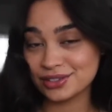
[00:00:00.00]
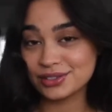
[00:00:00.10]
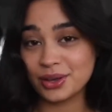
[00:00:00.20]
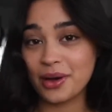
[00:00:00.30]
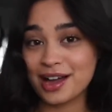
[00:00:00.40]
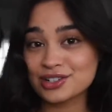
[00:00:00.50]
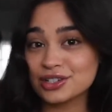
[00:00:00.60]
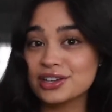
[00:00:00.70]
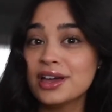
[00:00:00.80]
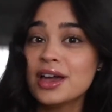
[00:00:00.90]
So
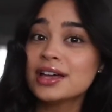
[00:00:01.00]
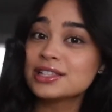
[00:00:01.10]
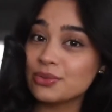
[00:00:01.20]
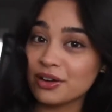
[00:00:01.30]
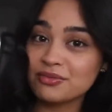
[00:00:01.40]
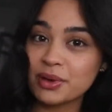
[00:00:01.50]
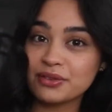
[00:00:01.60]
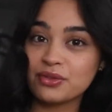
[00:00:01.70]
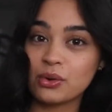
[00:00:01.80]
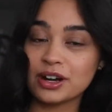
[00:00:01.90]
actually 2 out of my
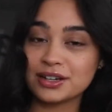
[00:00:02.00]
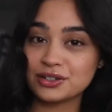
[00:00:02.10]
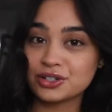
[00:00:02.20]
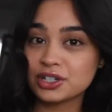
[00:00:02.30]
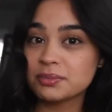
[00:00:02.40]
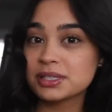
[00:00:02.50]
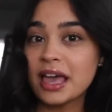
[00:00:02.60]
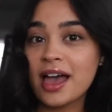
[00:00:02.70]
4 internships